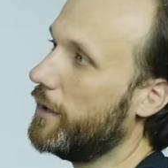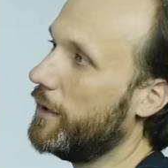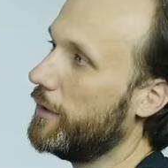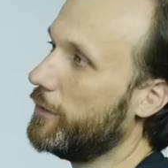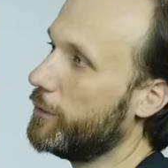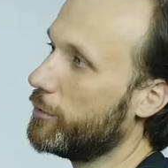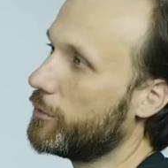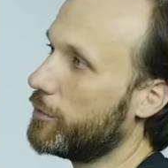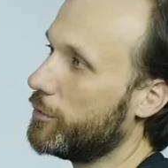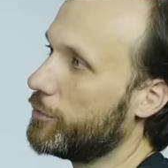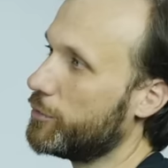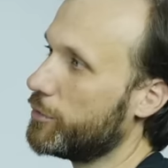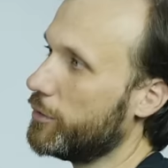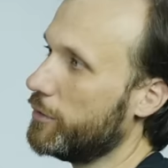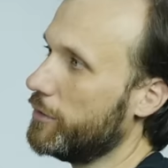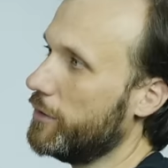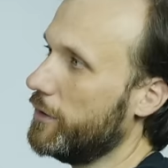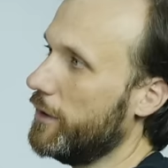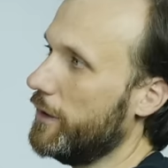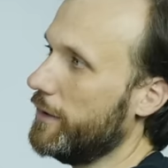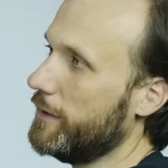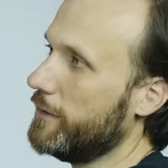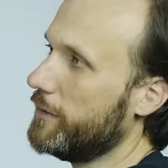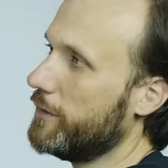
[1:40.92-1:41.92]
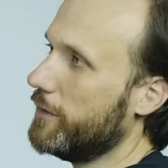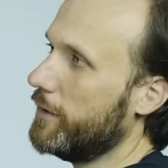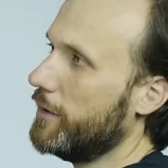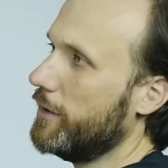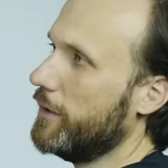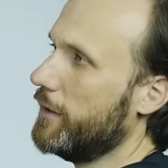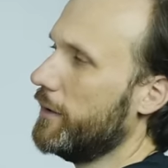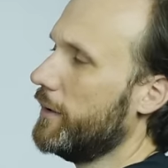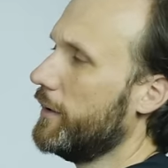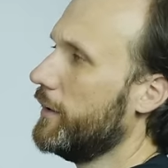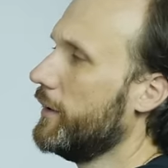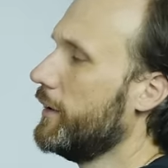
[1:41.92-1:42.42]
and to control the light.
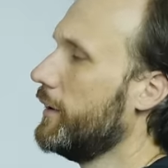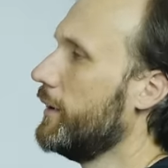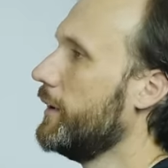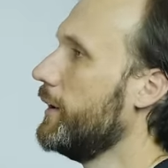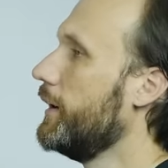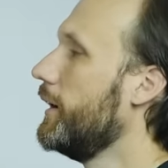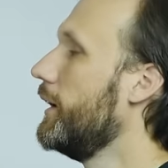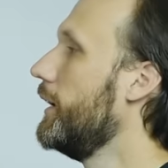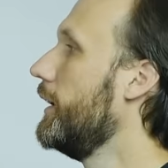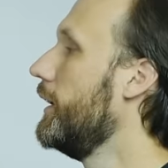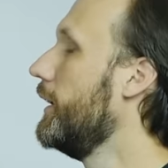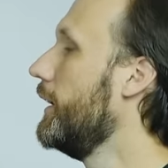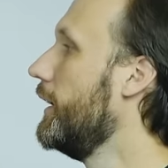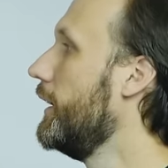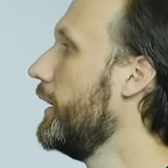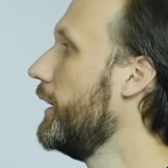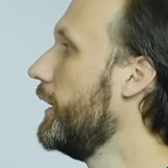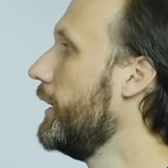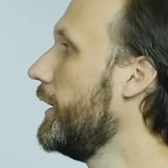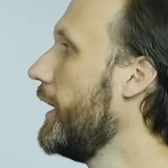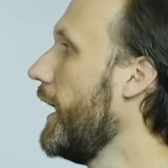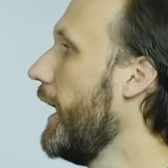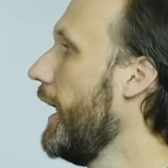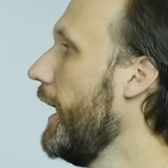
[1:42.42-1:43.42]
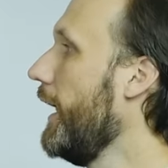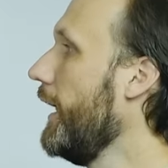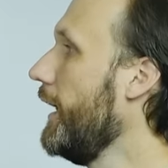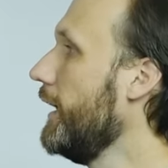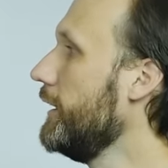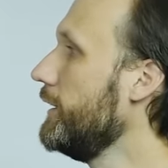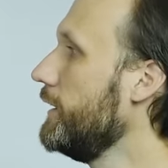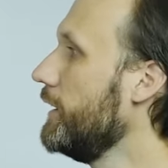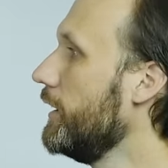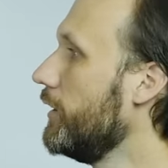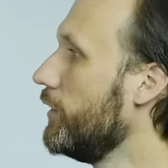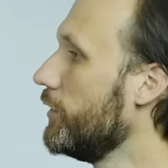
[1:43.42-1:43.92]

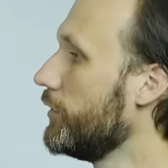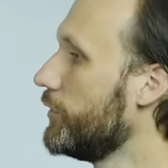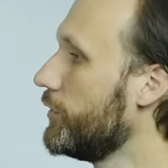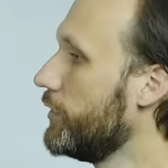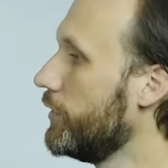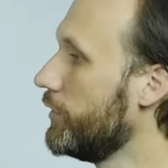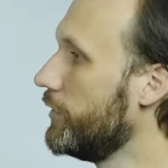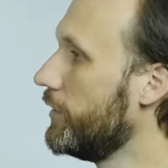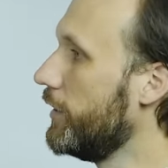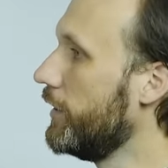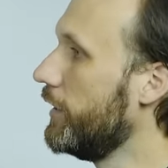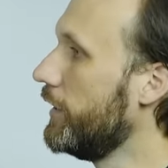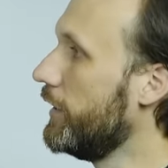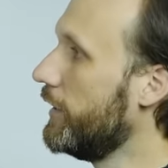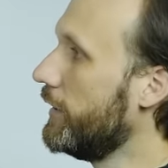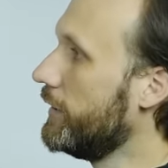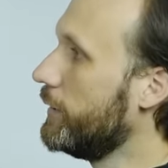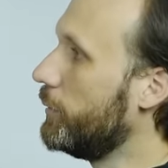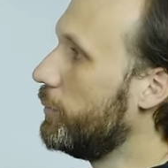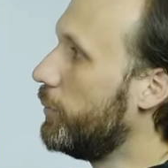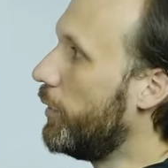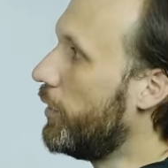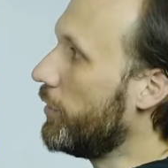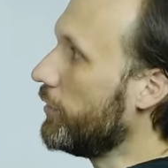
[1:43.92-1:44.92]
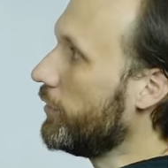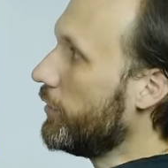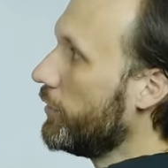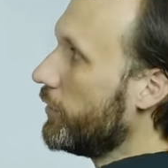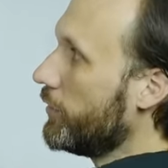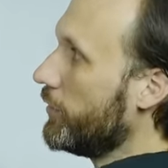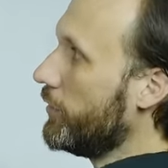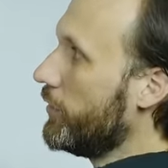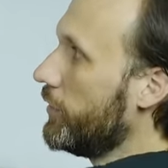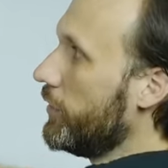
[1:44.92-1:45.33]
And also the barn doors